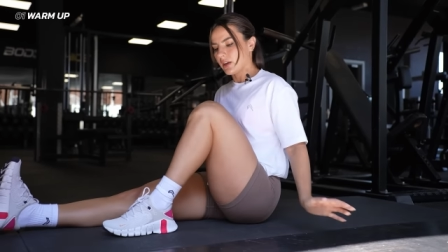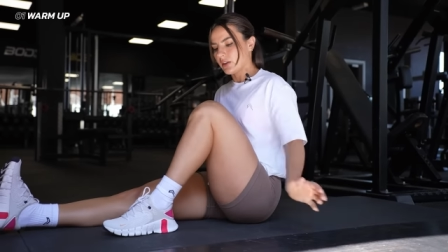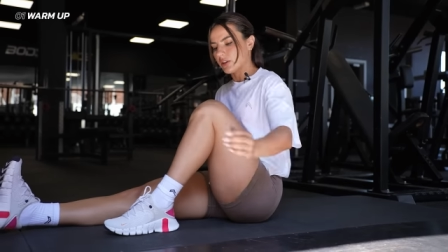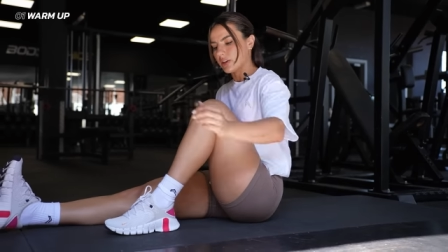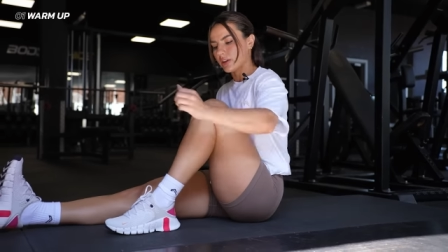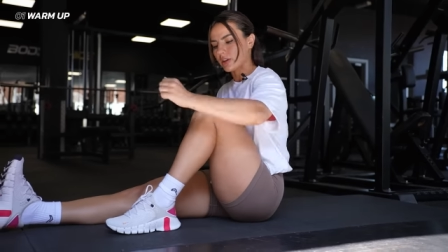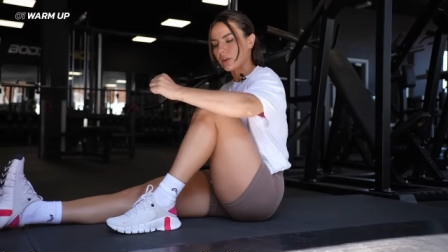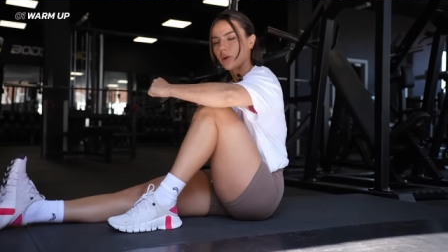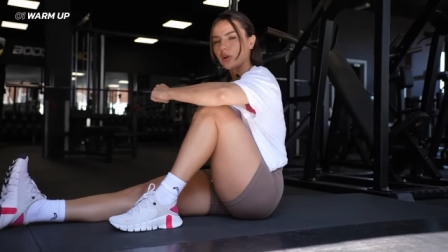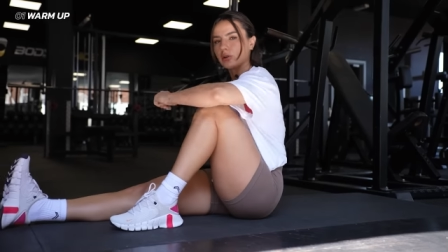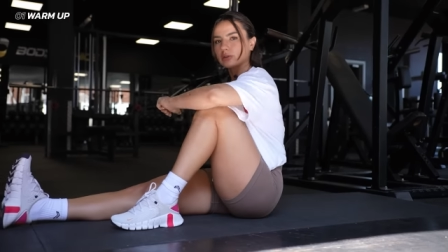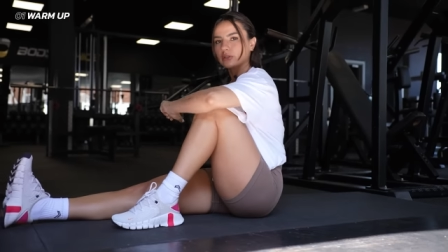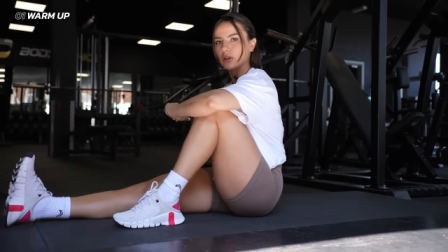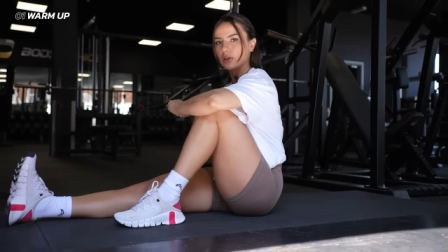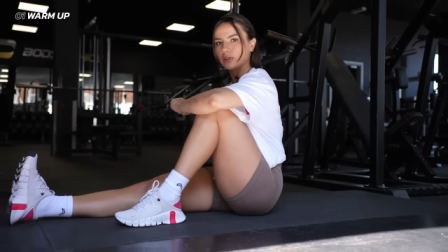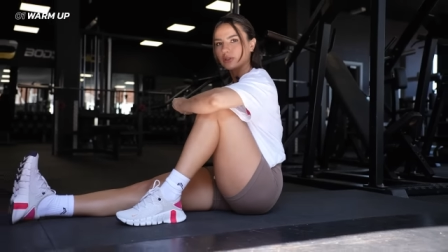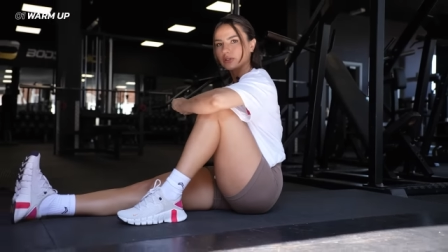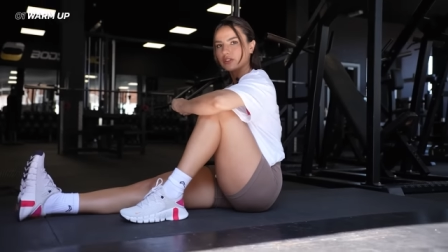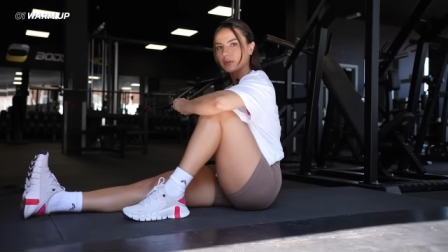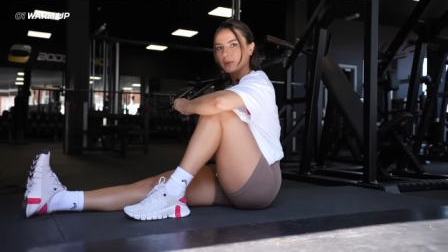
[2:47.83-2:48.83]
you can hold
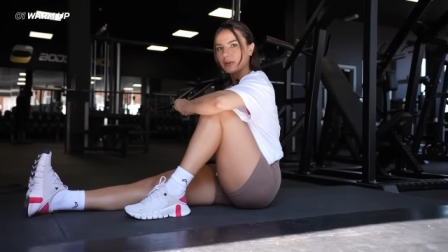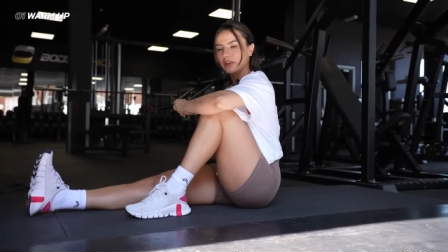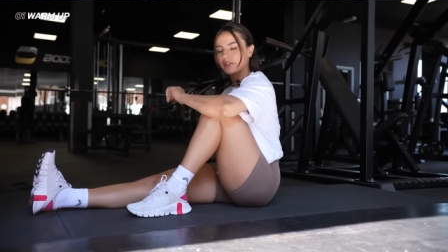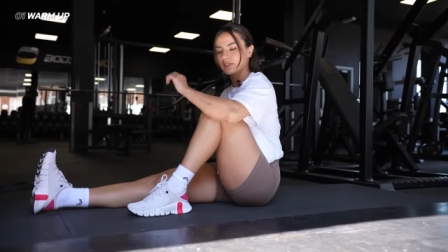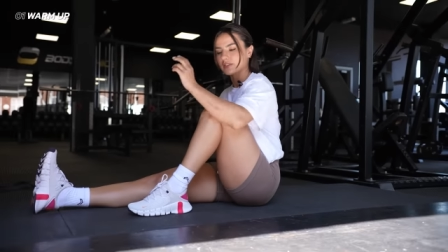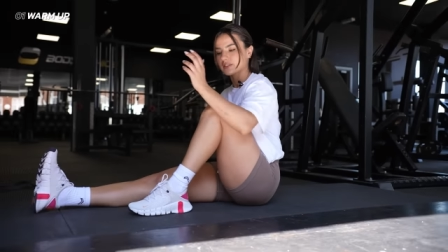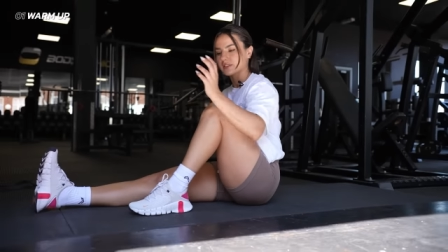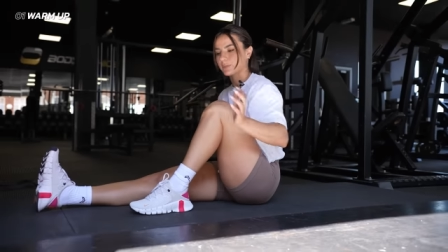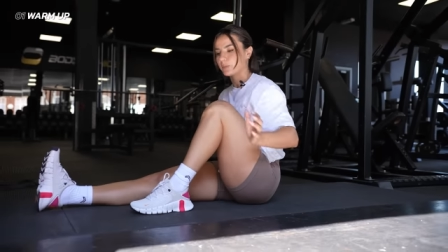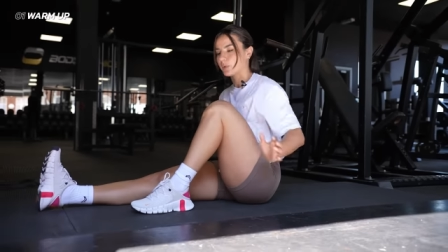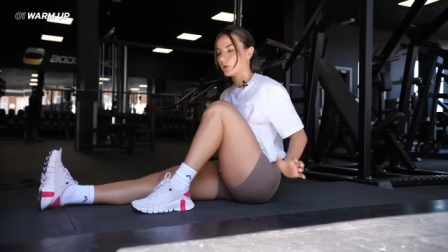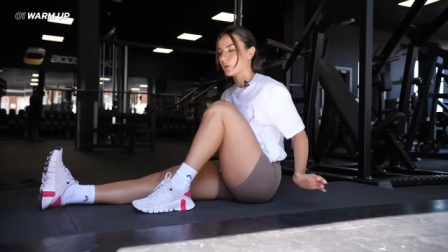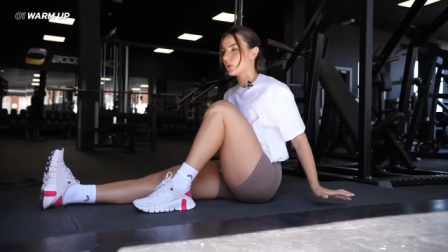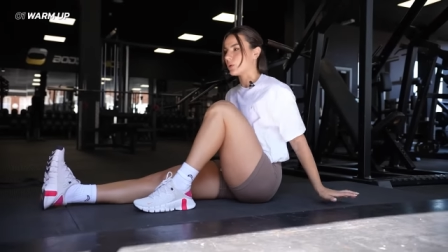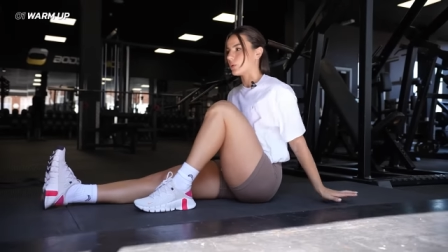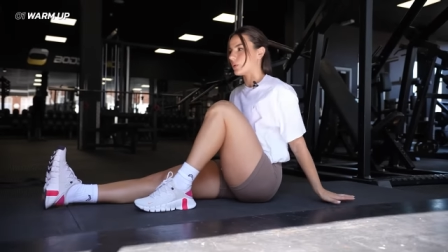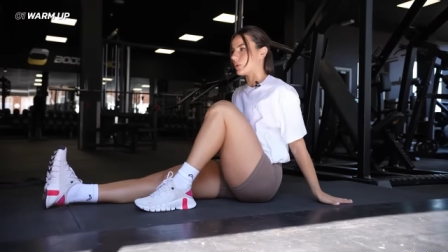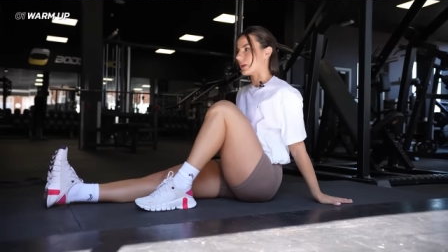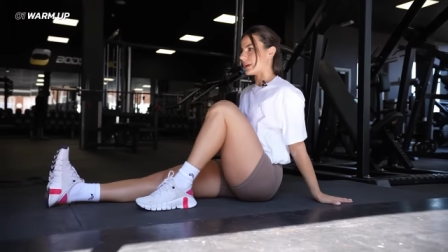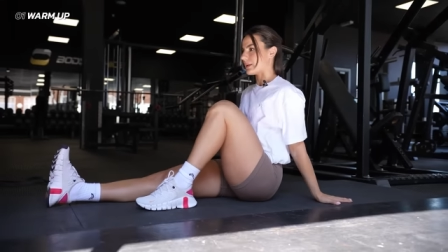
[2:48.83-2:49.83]
onto it for
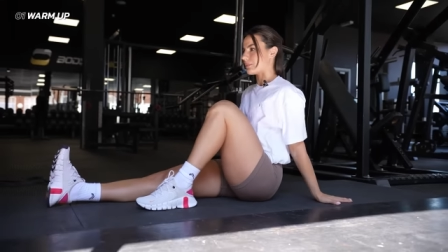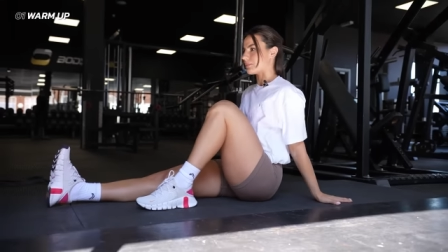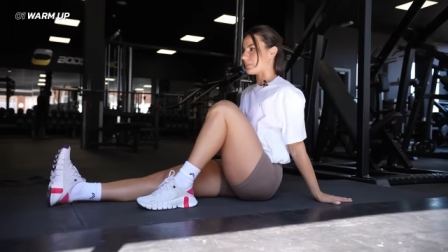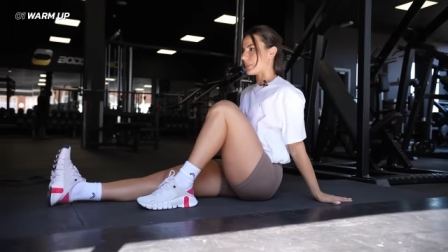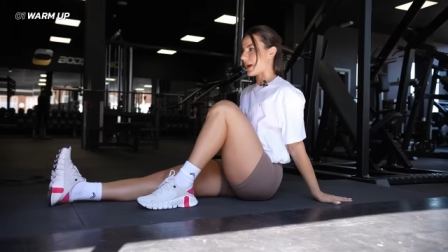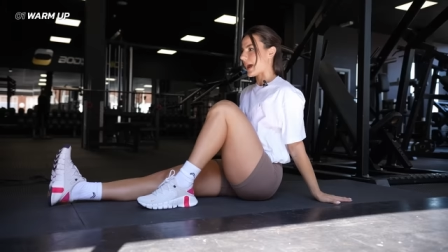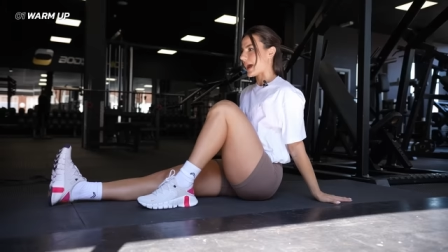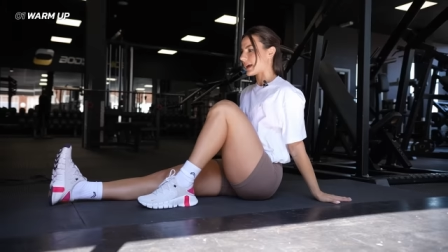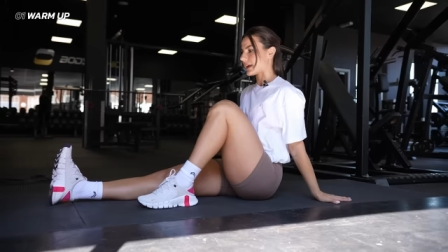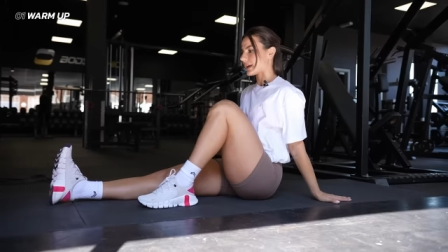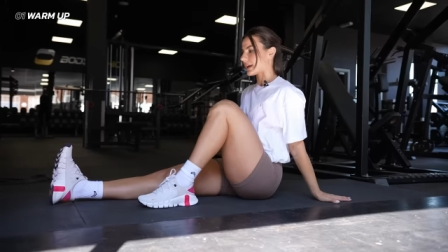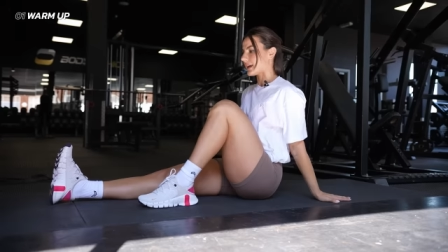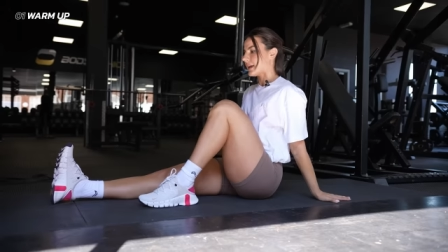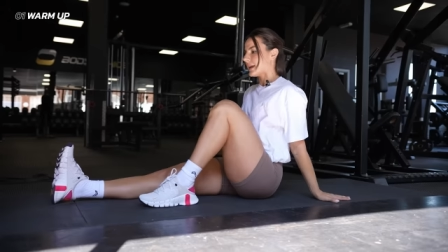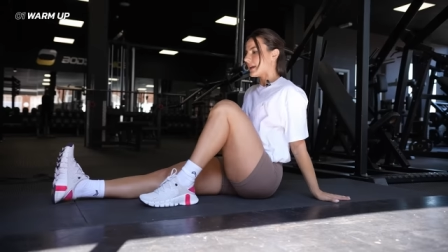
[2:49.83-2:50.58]
support or lean back,